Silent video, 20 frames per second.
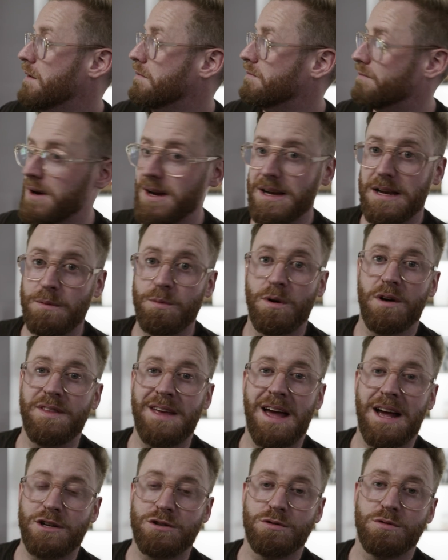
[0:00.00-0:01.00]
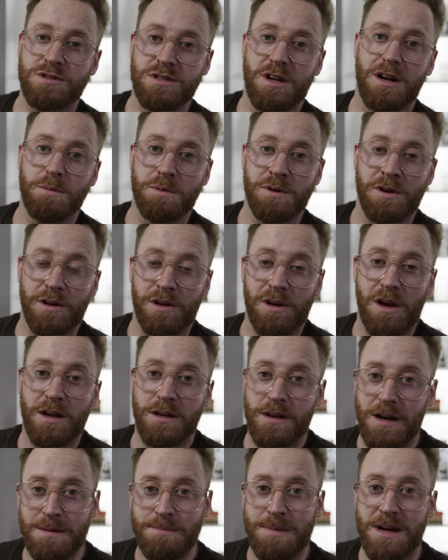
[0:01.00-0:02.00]
really what the actual site would look
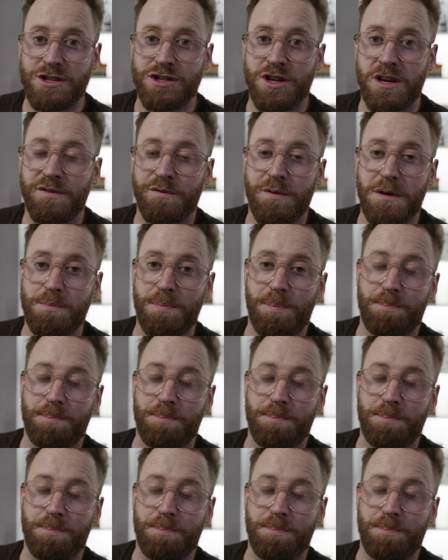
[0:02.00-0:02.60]
like, I imagine, if we